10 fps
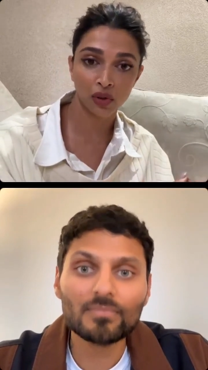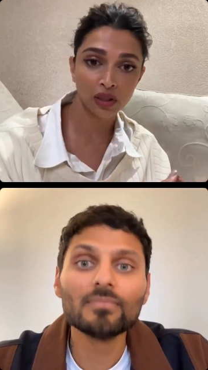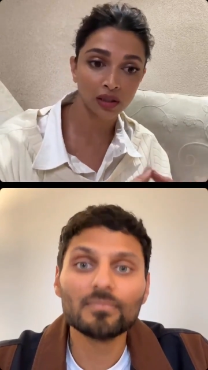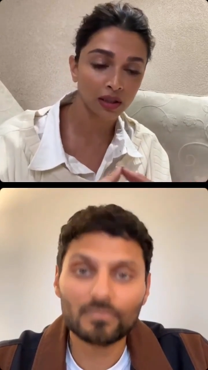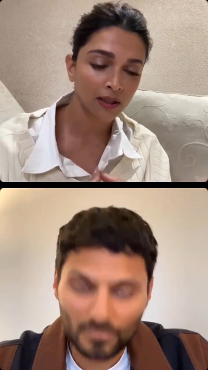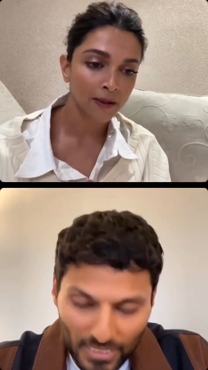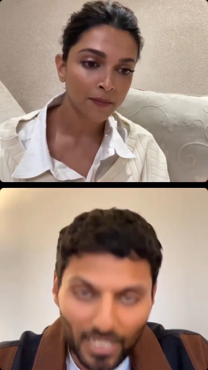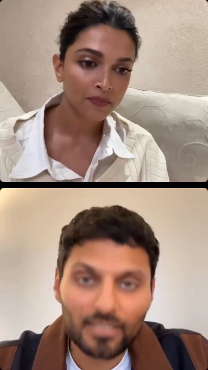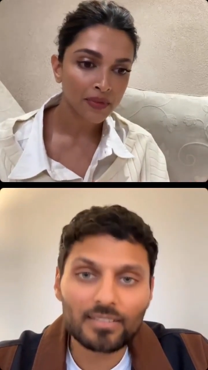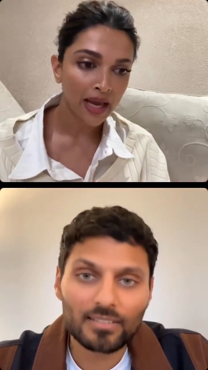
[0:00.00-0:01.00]
Speaker 1: yeah. work
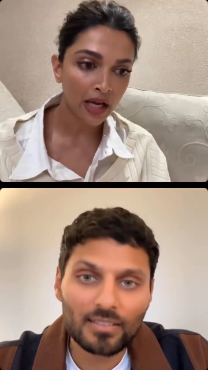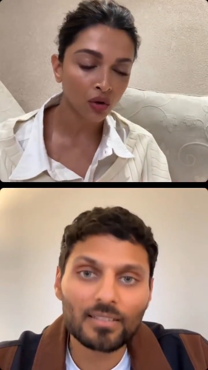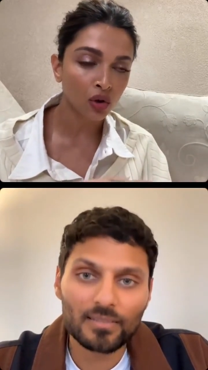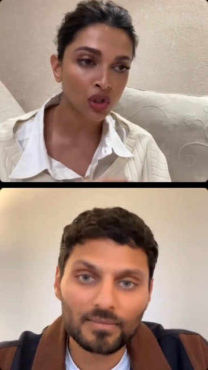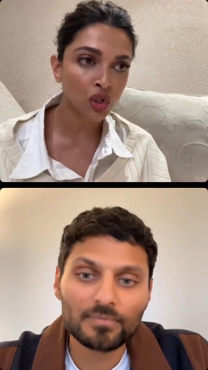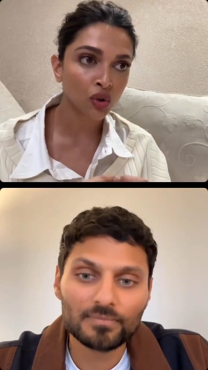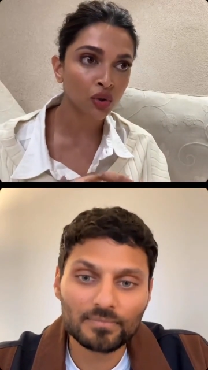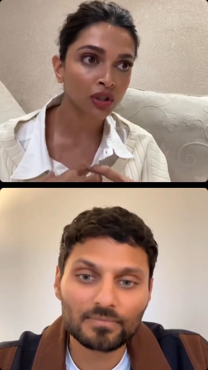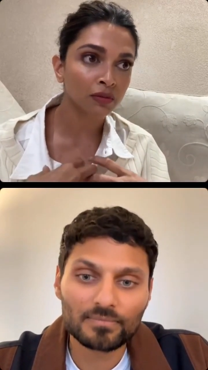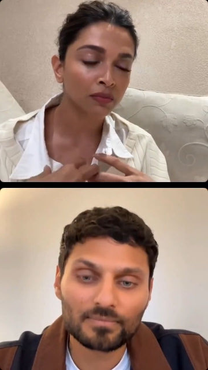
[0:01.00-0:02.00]
and also to
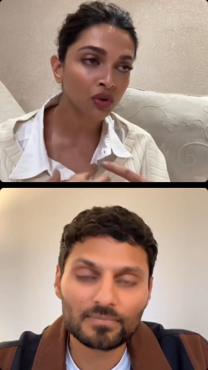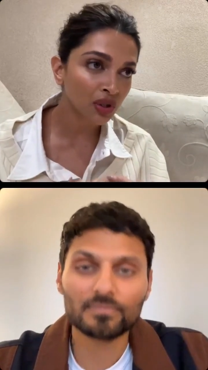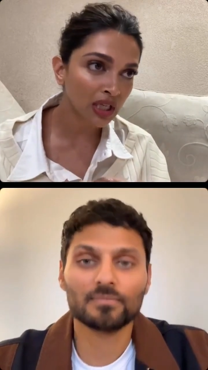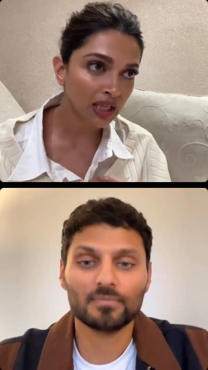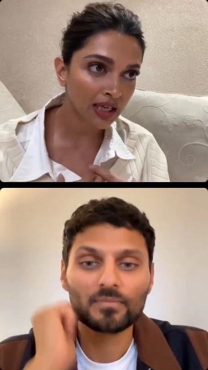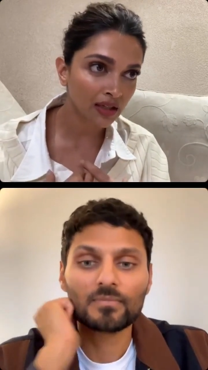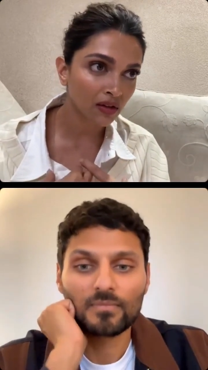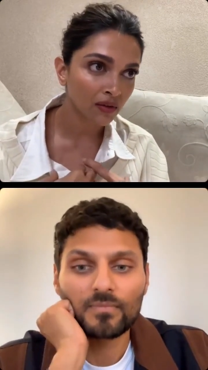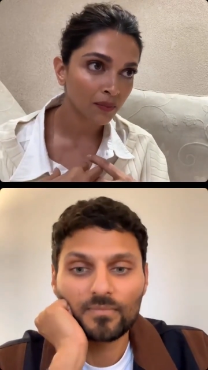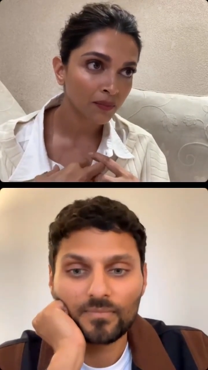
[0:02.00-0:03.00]

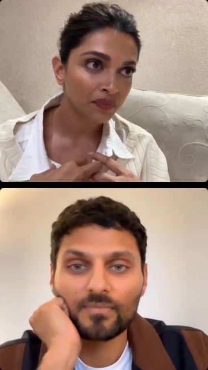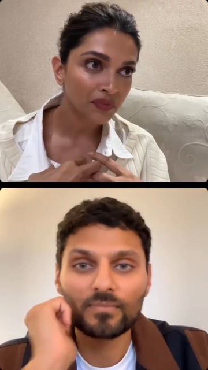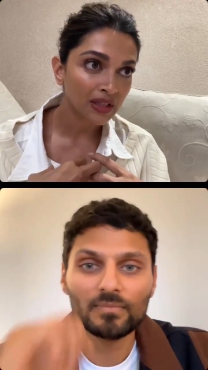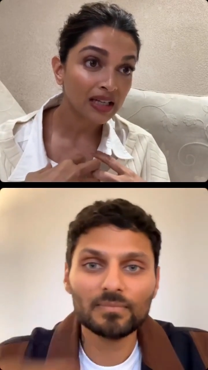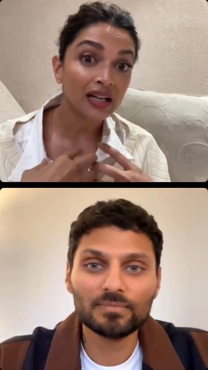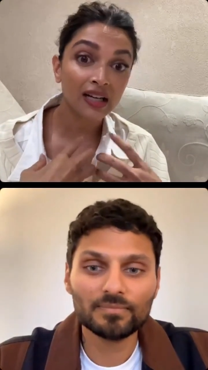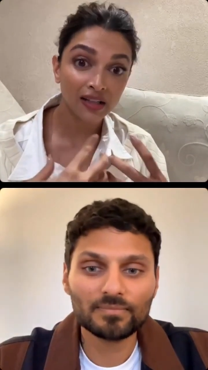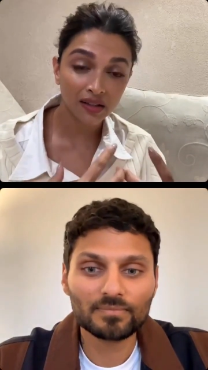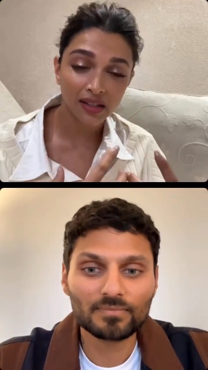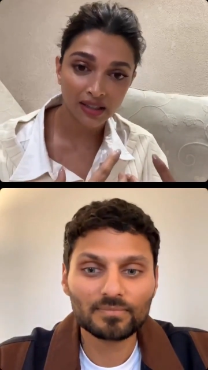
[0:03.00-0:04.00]
communicate
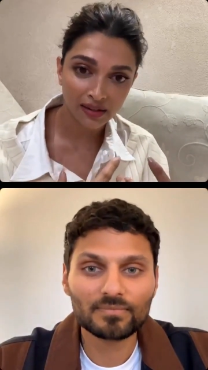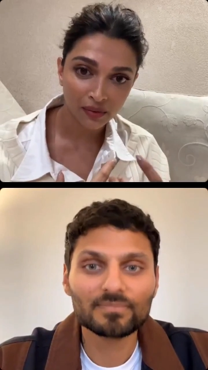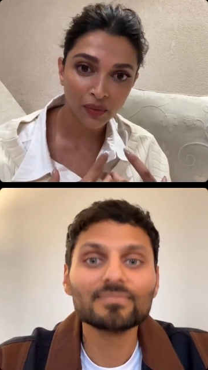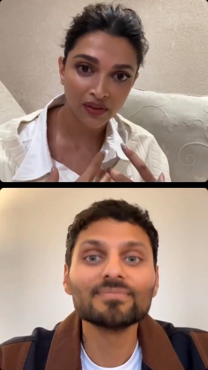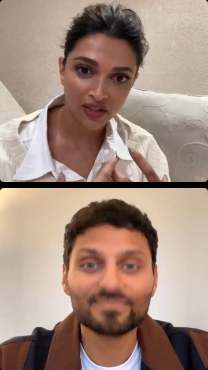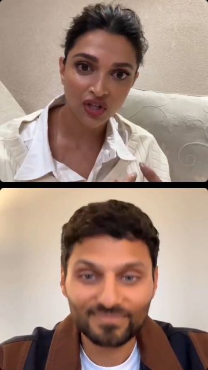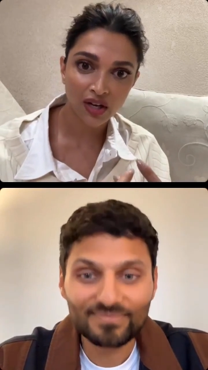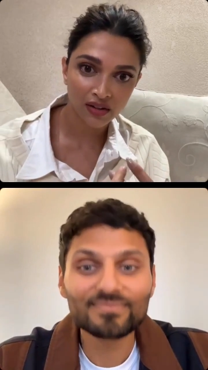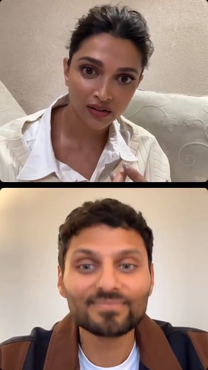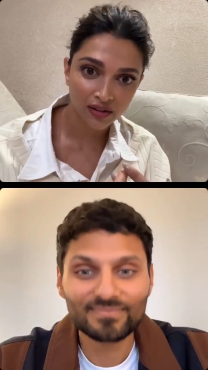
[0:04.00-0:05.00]
clearly with each
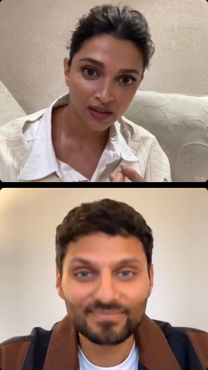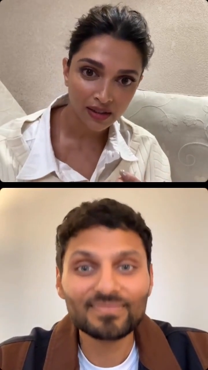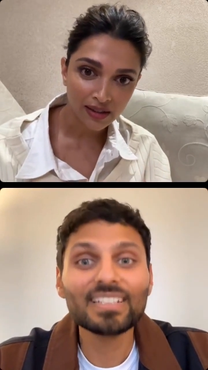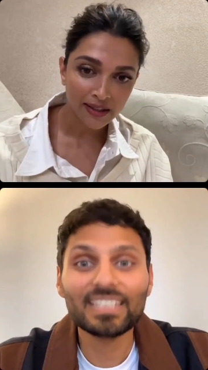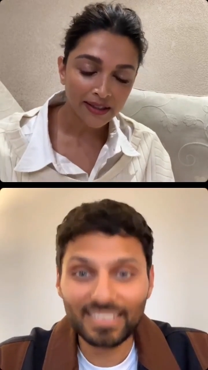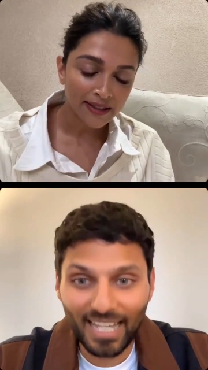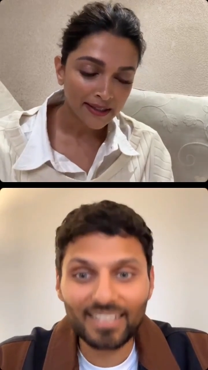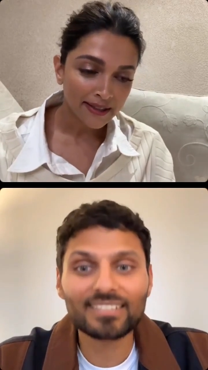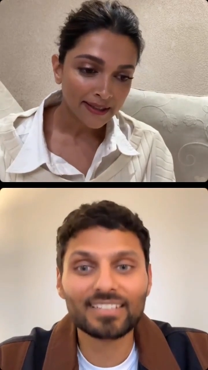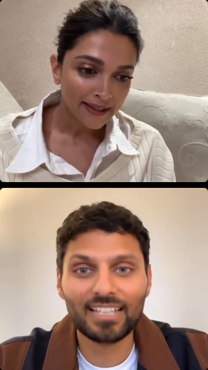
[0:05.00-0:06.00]
other
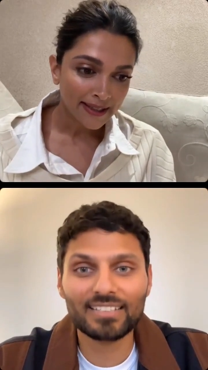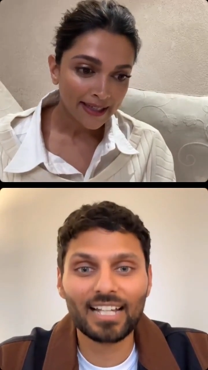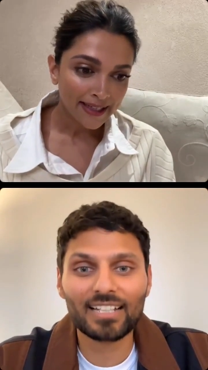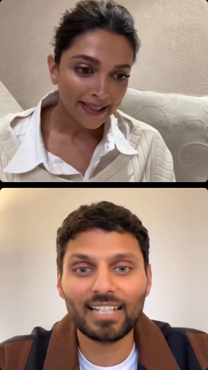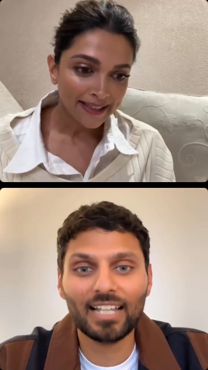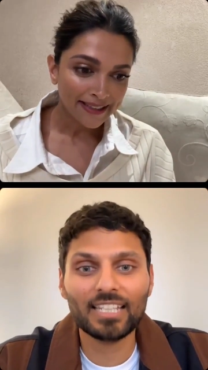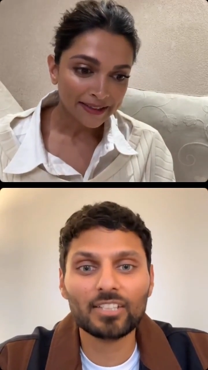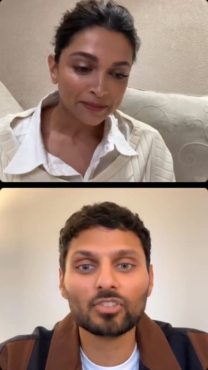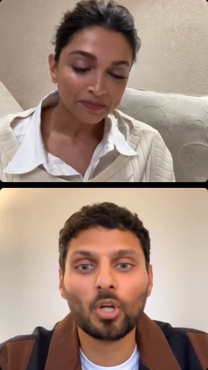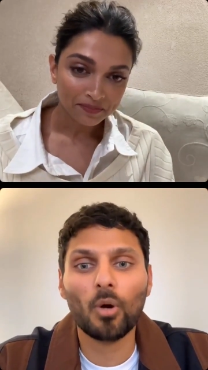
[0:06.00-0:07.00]
Speaker 2: yes exactly i think
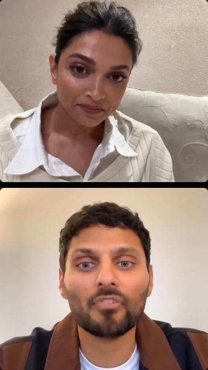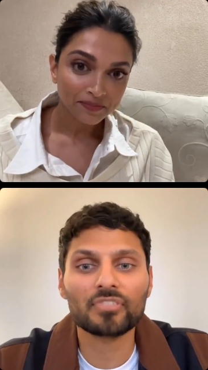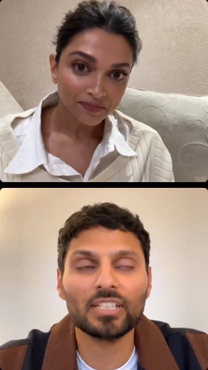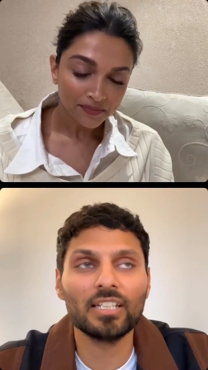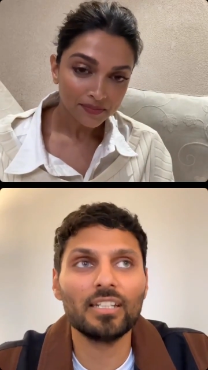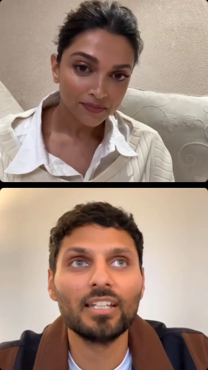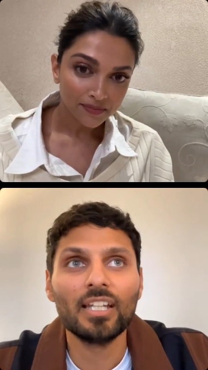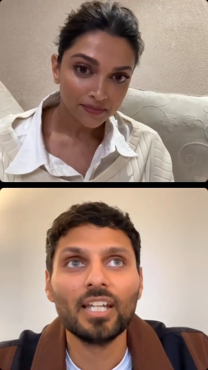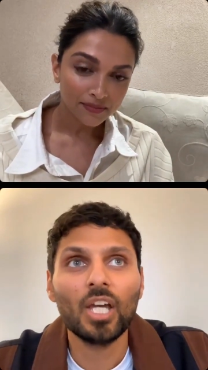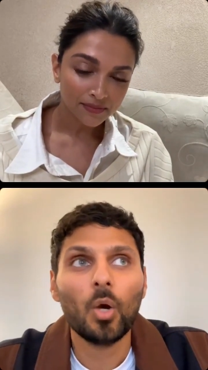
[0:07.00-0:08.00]
so often
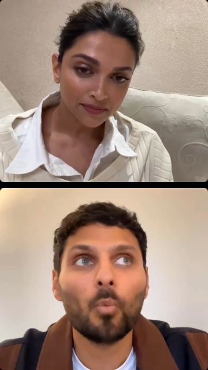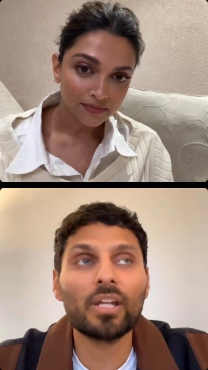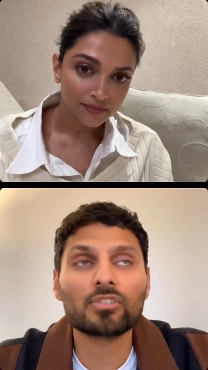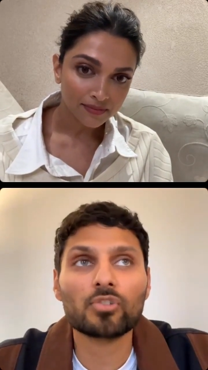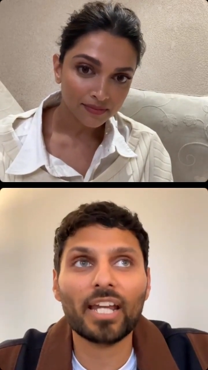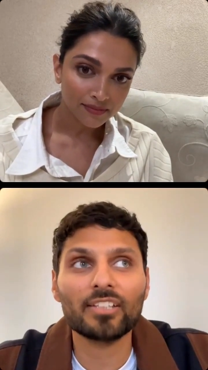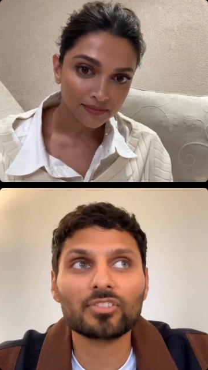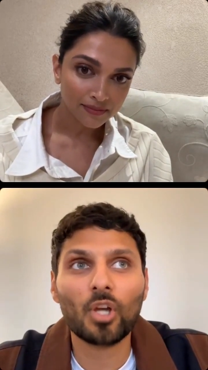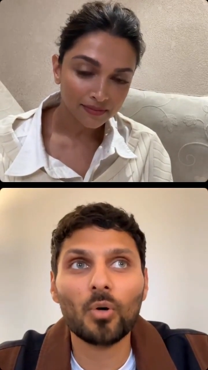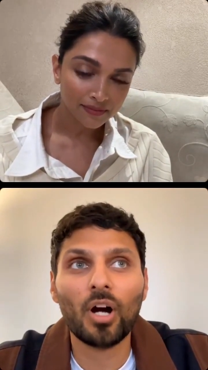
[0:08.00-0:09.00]
we're trying
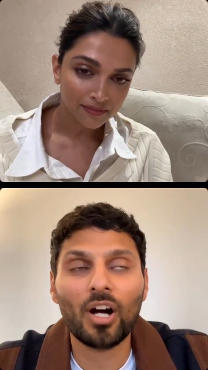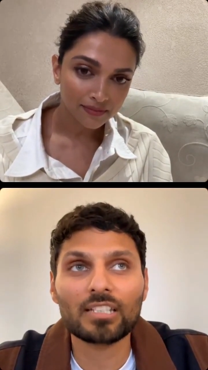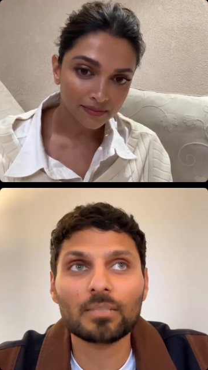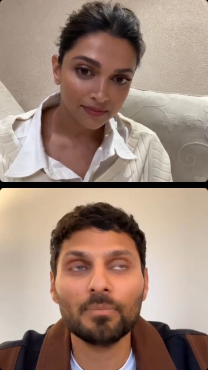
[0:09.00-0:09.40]
so hard